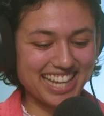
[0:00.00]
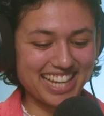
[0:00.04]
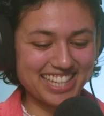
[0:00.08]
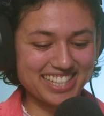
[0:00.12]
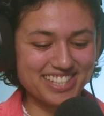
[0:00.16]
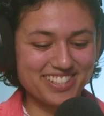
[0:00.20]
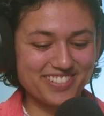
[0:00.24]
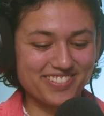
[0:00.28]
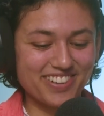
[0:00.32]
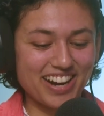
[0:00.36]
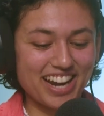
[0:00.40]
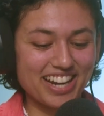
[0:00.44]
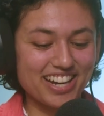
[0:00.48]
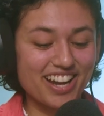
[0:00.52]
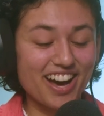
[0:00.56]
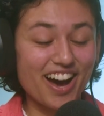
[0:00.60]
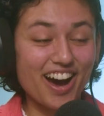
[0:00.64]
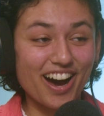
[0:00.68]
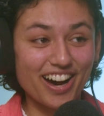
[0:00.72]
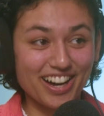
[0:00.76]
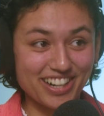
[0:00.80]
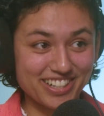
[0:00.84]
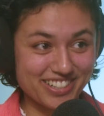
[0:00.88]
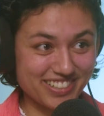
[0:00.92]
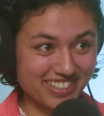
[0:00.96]
That's right,
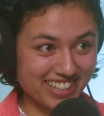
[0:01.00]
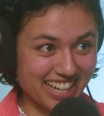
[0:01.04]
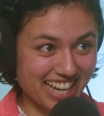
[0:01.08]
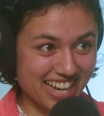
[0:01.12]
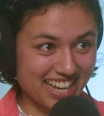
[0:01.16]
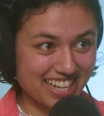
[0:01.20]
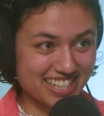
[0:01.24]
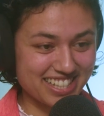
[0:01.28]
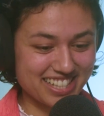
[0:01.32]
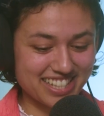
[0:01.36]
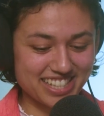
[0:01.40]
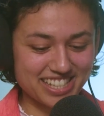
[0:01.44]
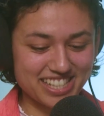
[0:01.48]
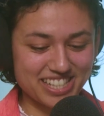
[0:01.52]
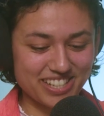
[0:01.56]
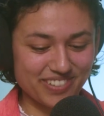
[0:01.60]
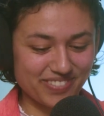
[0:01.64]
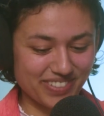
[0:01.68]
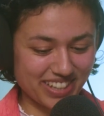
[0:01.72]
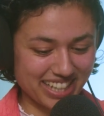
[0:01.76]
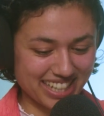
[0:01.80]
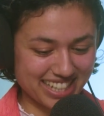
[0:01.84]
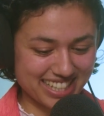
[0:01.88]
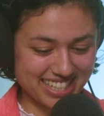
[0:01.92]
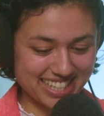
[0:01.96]
100 houses to
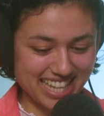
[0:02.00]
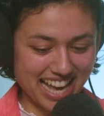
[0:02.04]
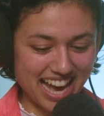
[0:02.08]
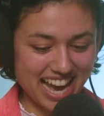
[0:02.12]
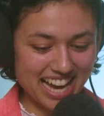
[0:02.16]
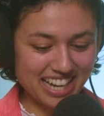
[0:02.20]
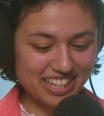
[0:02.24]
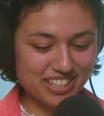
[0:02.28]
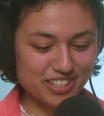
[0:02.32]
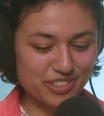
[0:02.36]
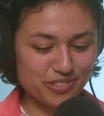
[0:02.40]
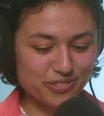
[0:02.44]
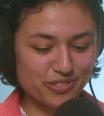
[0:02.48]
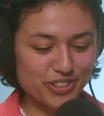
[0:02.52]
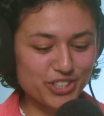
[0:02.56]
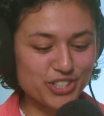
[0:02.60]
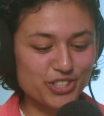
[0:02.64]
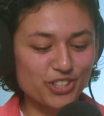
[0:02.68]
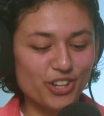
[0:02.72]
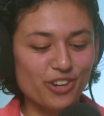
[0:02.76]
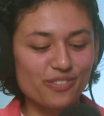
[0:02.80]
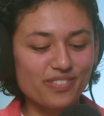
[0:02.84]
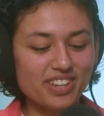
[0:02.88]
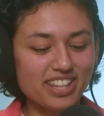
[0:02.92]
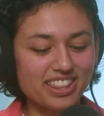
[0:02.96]
be exact,
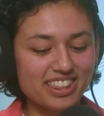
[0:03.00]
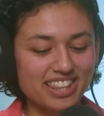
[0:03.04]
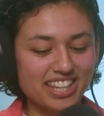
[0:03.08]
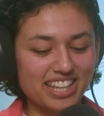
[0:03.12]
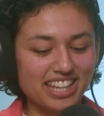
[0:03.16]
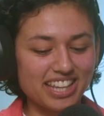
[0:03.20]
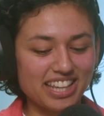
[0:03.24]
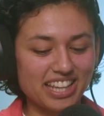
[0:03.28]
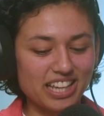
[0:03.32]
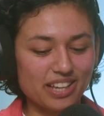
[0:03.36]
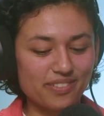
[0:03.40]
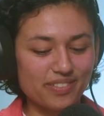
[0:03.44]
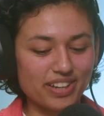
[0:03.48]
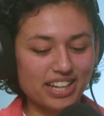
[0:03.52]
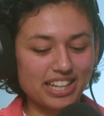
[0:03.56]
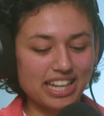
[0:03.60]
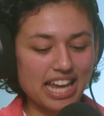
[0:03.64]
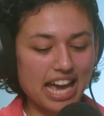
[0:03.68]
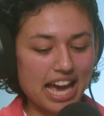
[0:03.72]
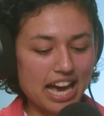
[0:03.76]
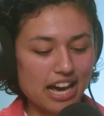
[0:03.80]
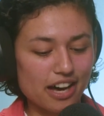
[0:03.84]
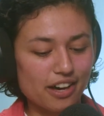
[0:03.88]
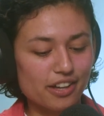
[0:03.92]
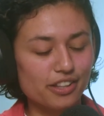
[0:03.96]
which got me thinking about
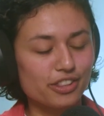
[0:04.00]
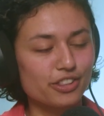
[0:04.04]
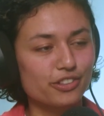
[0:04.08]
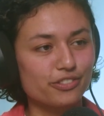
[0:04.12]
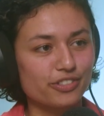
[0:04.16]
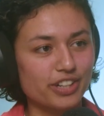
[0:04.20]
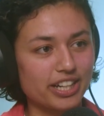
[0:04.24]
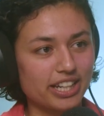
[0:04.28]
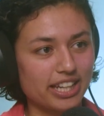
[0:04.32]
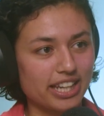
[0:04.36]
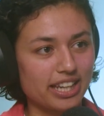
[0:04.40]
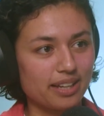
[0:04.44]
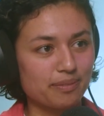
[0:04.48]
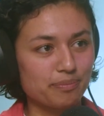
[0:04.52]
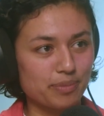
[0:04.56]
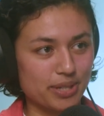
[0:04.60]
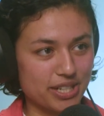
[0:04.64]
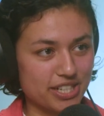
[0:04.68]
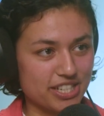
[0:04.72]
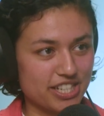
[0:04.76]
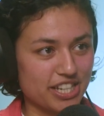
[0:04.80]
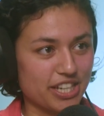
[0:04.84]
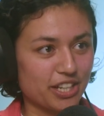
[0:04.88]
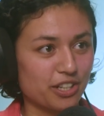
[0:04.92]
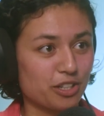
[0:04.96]
how 3D
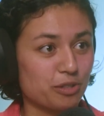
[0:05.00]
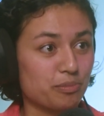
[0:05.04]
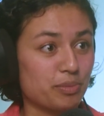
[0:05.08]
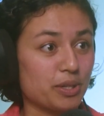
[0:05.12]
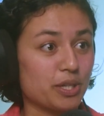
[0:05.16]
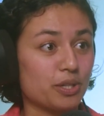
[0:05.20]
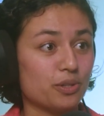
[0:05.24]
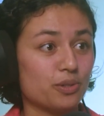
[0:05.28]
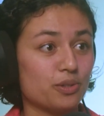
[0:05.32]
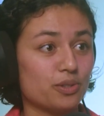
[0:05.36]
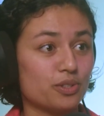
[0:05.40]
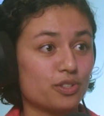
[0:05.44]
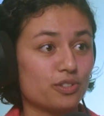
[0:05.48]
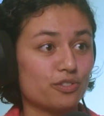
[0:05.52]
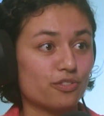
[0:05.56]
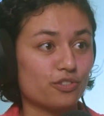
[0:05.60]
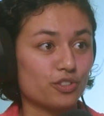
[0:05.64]
printing could be used